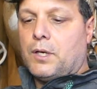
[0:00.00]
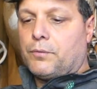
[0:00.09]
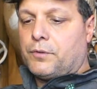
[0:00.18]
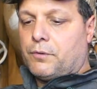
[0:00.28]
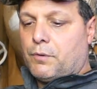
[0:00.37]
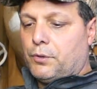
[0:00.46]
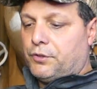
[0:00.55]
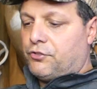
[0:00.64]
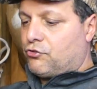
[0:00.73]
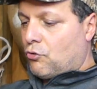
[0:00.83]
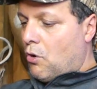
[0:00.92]
really
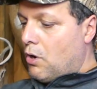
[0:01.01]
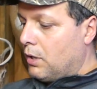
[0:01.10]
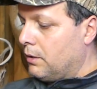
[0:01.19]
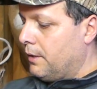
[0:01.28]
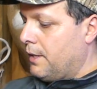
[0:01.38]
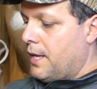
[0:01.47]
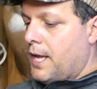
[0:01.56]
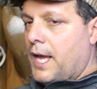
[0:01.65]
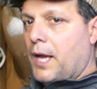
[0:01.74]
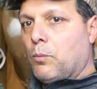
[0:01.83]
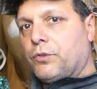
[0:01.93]
strong.
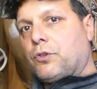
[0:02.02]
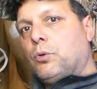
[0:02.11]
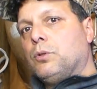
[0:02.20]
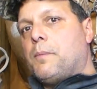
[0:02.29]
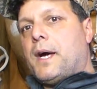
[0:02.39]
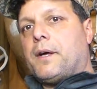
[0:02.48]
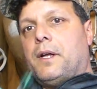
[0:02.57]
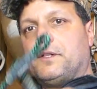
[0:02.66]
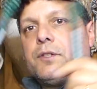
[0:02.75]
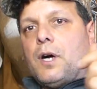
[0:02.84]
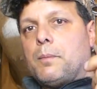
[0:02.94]
And what's cool about a
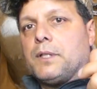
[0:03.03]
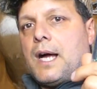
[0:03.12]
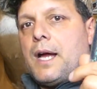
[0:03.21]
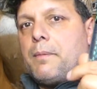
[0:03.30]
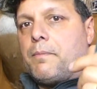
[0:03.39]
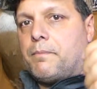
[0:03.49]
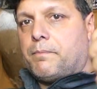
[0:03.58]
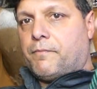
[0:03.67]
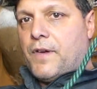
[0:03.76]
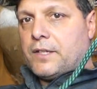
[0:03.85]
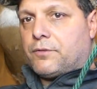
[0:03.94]
double eye
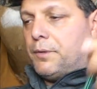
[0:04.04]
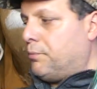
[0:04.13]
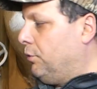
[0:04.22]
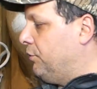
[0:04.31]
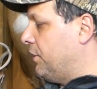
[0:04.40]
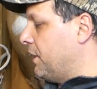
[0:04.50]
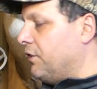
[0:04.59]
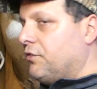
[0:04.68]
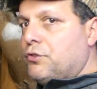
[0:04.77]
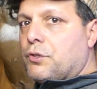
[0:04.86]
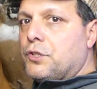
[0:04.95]
factory Prusik
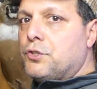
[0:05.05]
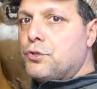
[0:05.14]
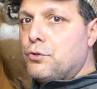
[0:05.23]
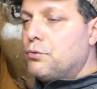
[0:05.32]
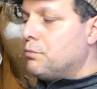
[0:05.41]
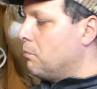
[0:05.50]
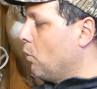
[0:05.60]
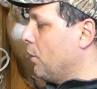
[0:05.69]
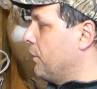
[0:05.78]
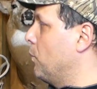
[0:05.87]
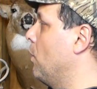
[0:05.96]
is you can do
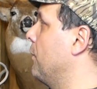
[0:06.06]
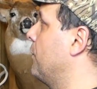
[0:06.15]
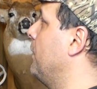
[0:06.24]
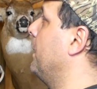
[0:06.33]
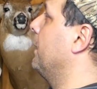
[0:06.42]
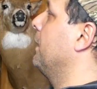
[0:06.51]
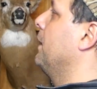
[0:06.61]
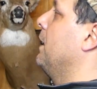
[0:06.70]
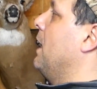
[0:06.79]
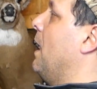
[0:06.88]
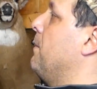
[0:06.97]
more than one thing.
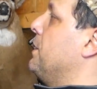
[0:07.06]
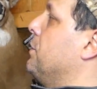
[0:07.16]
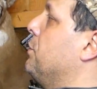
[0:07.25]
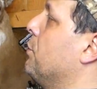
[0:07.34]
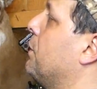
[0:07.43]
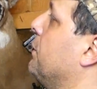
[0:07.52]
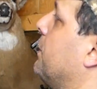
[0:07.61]
I mean, you can